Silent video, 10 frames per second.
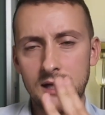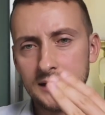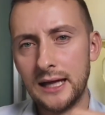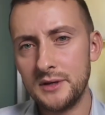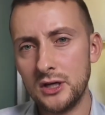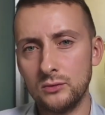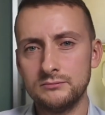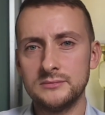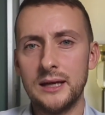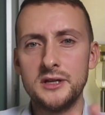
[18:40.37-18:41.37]
And let me
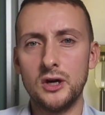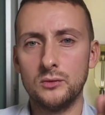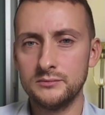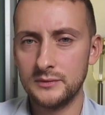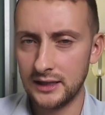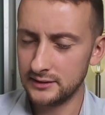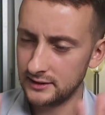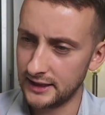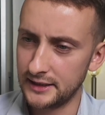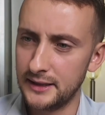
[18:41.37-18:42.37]
know
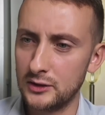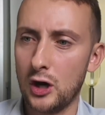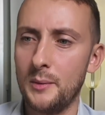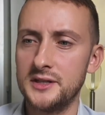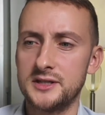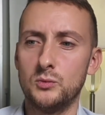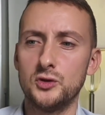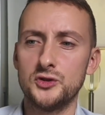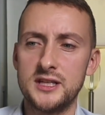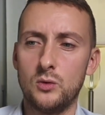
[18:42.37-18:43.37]
in the comments,
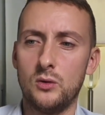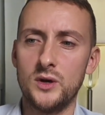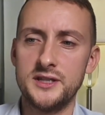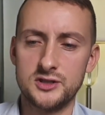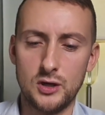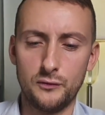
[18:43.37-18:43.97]
and we'll see what wins.